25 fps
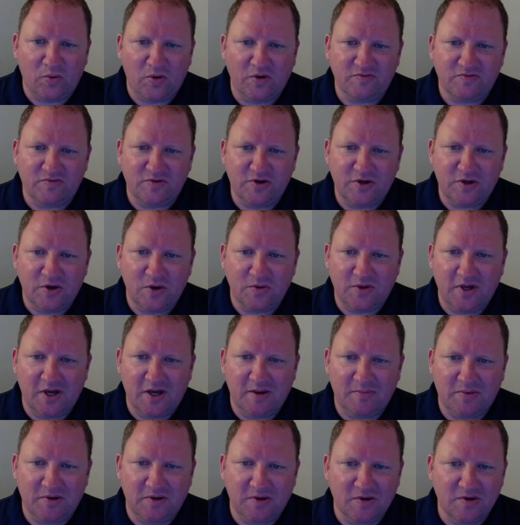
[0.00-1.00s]
what
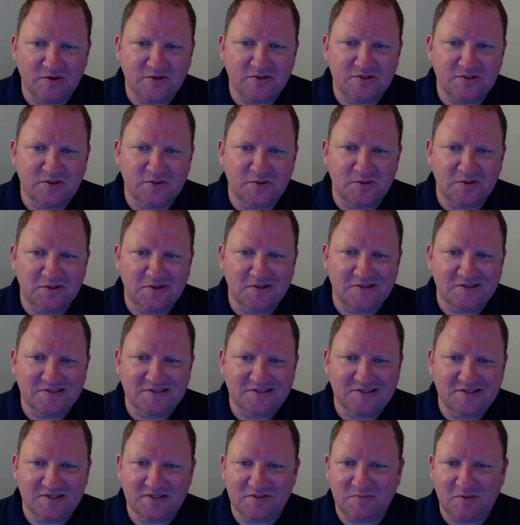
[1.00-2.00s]
freeCodeCamp here is doing is
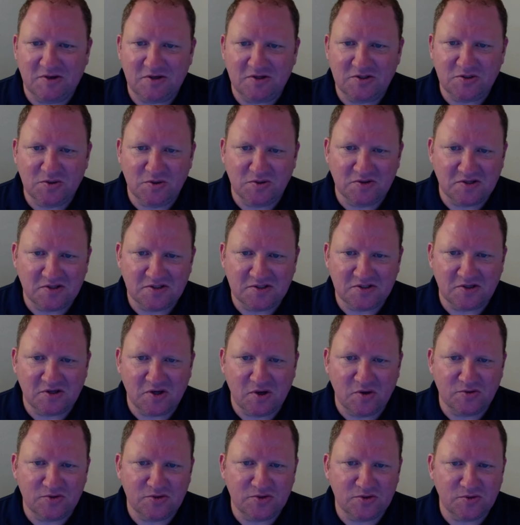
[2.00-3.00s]
just making sure it doesn't
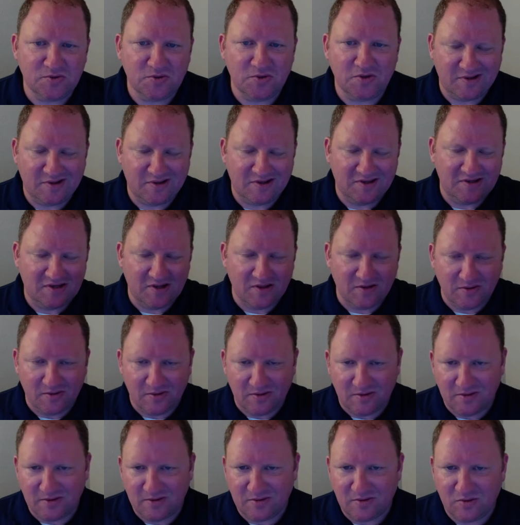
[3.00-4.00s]
go to
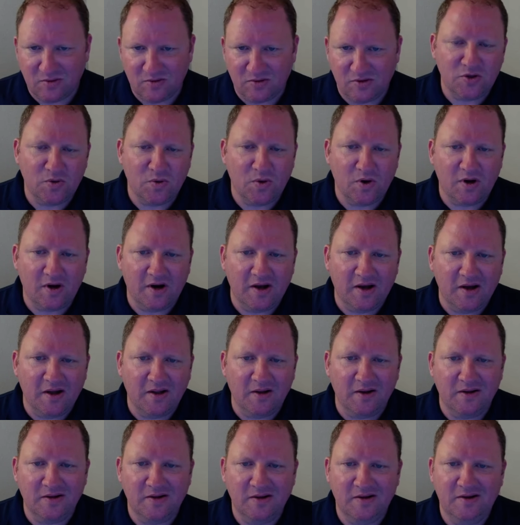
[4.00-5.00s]
another
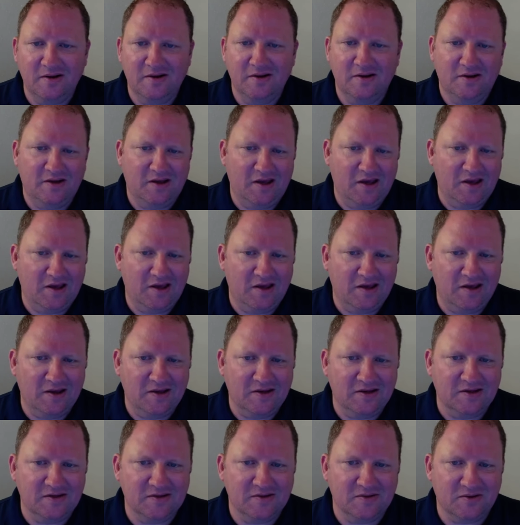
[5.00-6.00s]
URL.
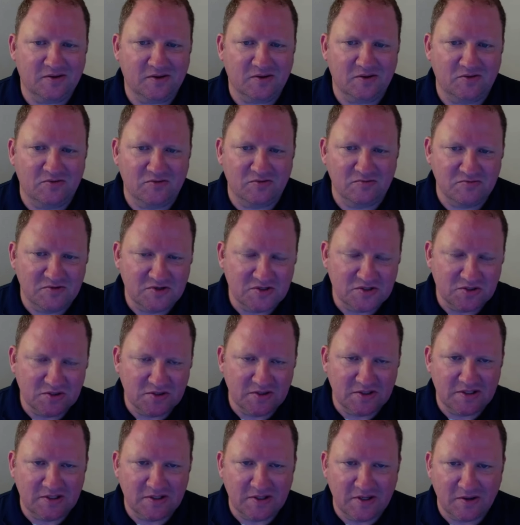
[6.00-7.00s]
And
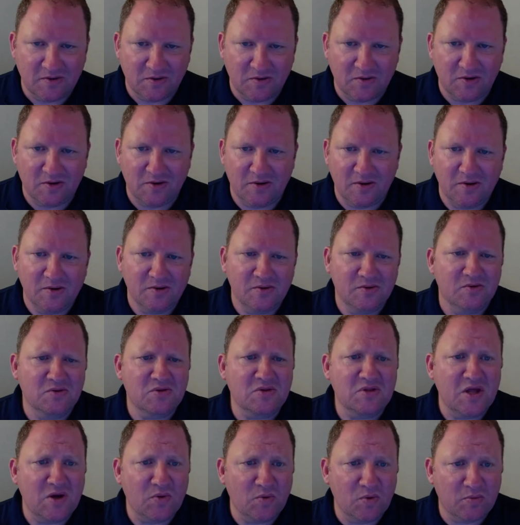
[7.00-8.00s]
eventually later on,
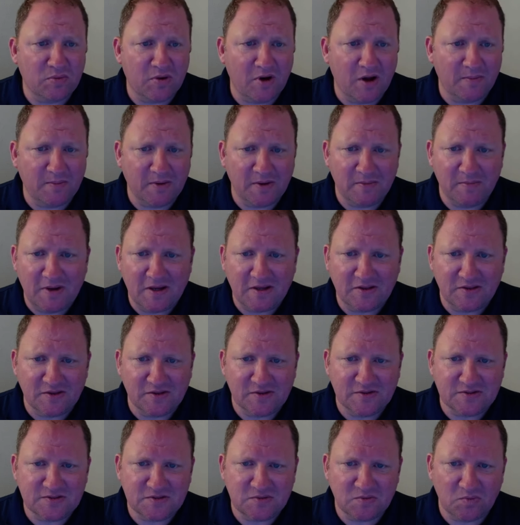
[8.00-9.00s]
they would probably make
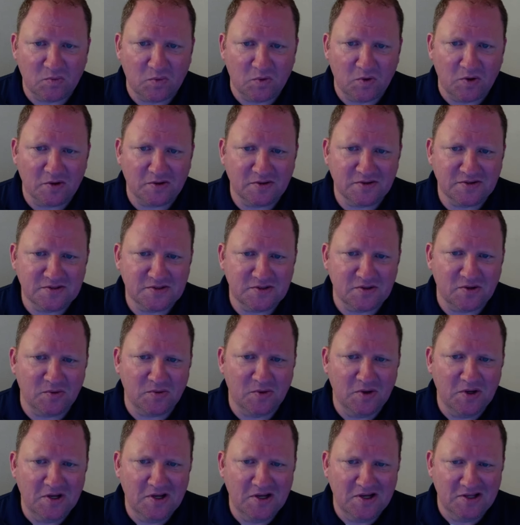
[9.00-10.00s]
this work.
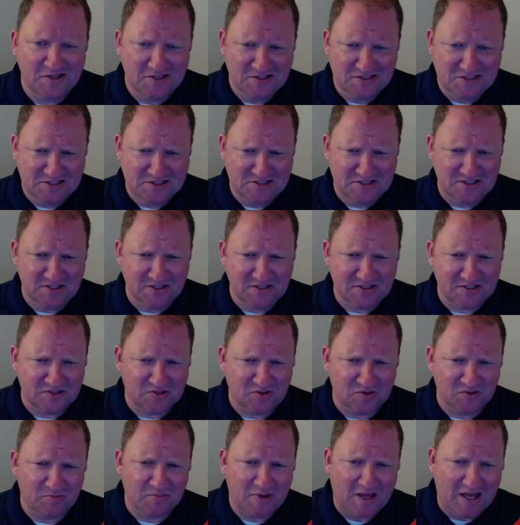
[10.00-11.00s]
So this is just
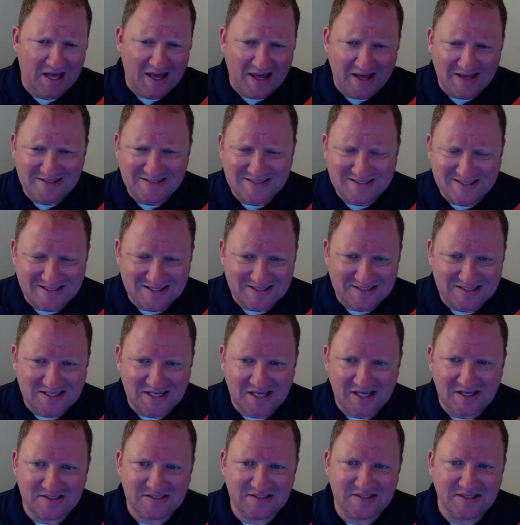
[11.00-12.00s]
to pass the
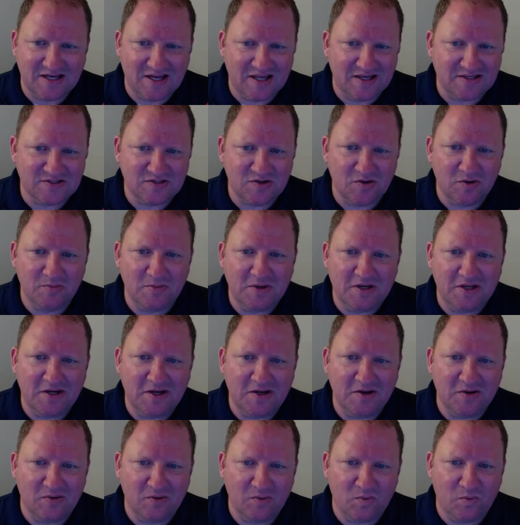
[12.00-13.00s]
test. It has no
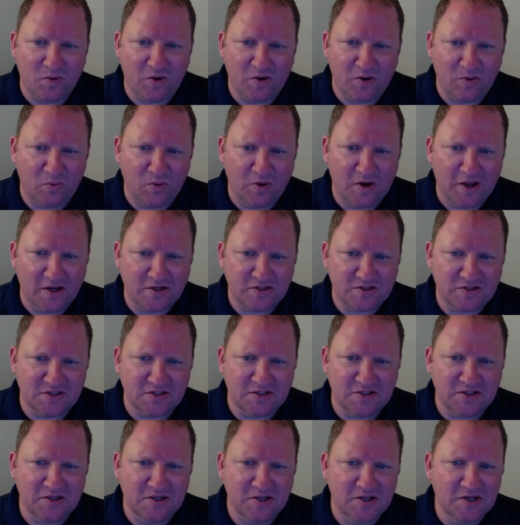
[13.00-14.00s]
meaning on what it would
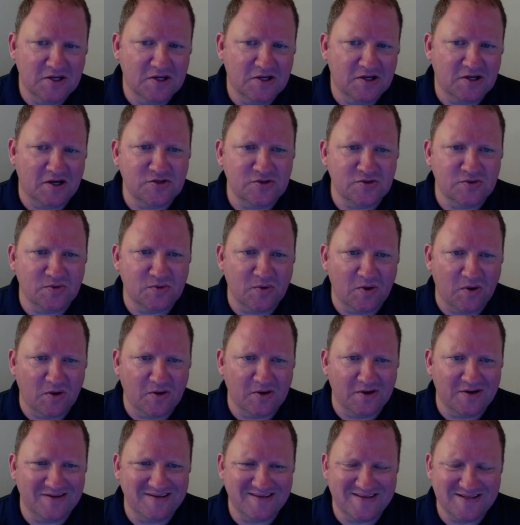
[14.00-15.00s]
actually do
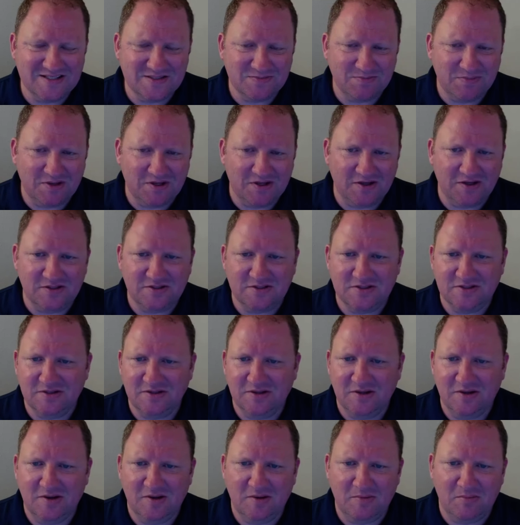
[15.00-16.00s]
on this page,
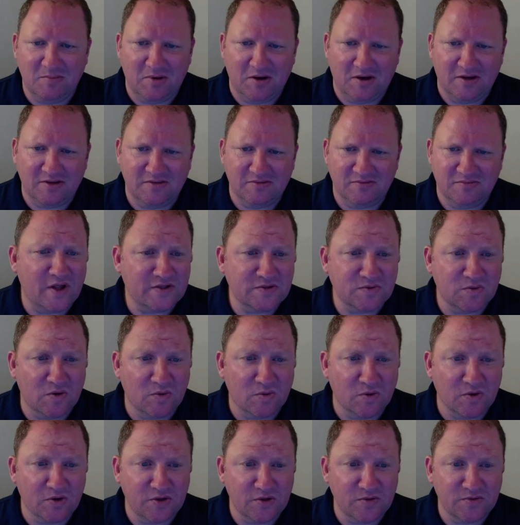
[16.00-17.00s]
but that's what
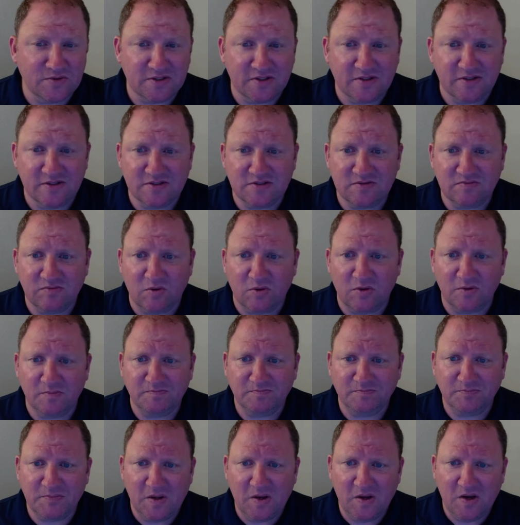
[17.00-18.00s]
we're using this for.
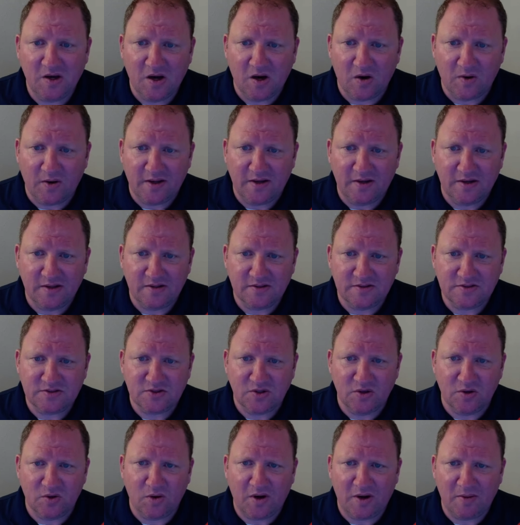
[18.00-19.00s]
All right,
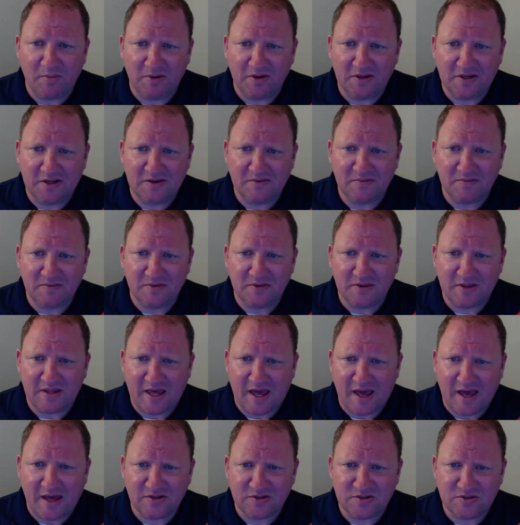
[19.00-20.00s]
so I believe
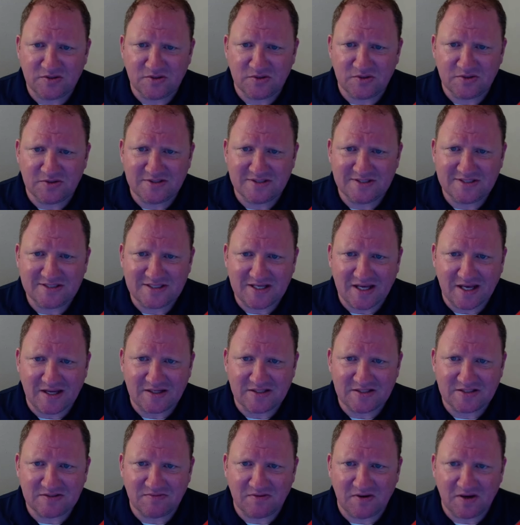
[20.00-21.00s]
that should
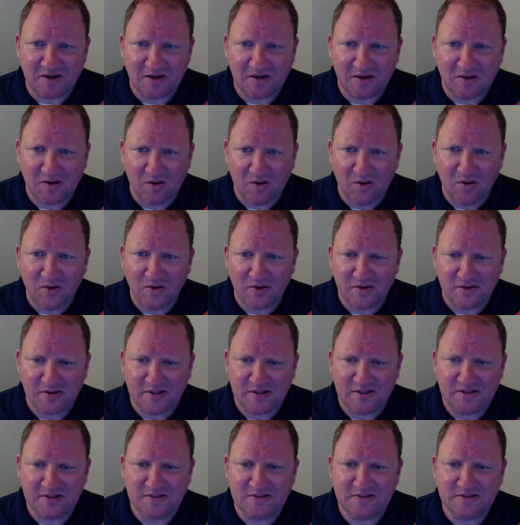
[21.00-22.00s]
satisfy all of
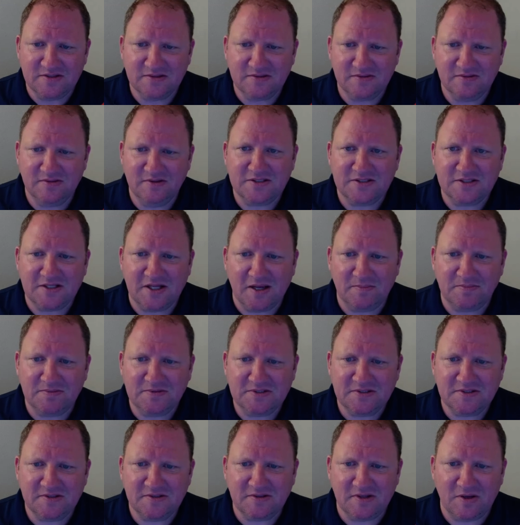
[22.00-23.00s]
these
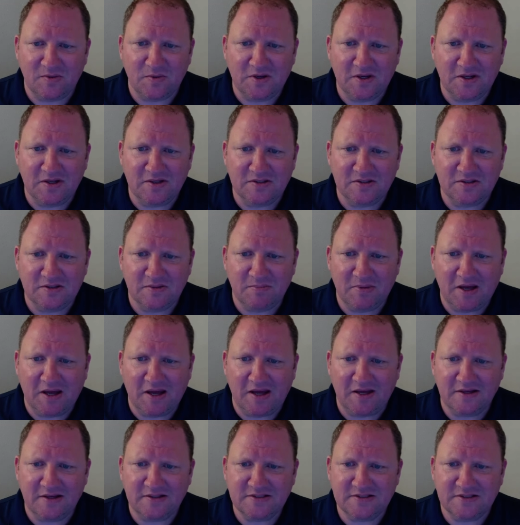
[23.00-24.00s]
steps that we need to
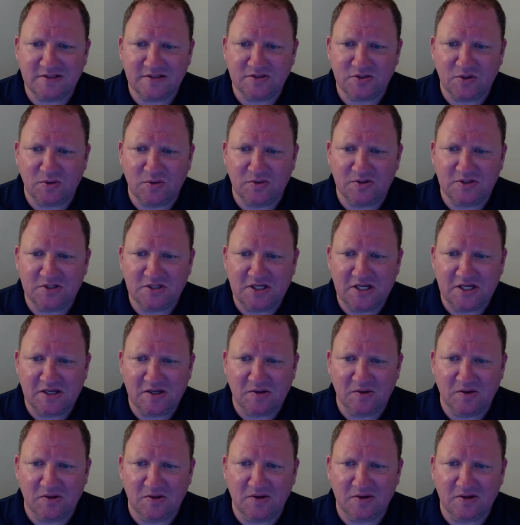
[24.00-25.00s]
pass. Let's go ahead and take
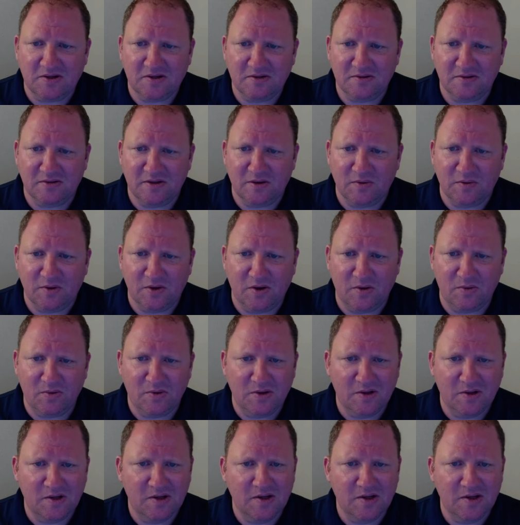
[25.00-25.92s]
a look. There we go.